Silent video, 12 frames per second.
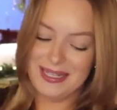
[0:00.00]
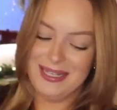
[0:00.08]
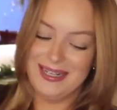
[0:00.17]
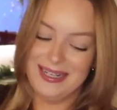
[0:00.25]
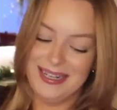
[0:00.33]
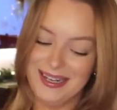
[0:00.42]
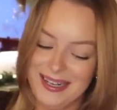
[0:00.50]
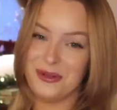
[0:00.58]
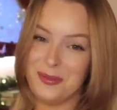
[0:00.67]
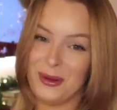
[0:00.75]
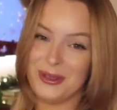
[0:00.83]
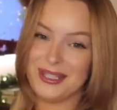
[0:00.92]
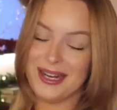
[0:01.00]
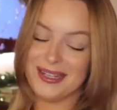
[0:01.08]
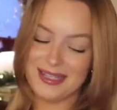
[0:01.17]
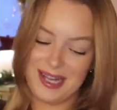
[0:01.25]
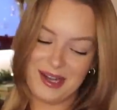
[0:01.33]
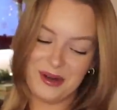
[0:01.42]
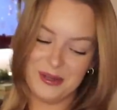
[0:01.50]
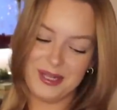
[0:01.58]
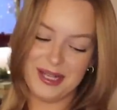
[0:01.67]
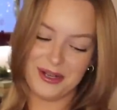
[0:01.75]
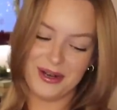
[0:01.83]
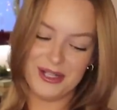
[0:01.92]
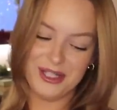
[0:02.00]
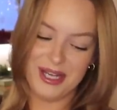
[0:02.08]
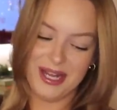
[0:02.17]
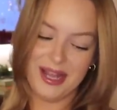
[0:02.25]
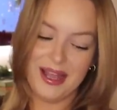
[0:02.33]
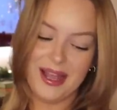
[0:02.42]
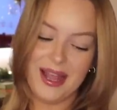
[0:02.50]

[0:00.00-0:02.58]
I apologize, I know that's cringy.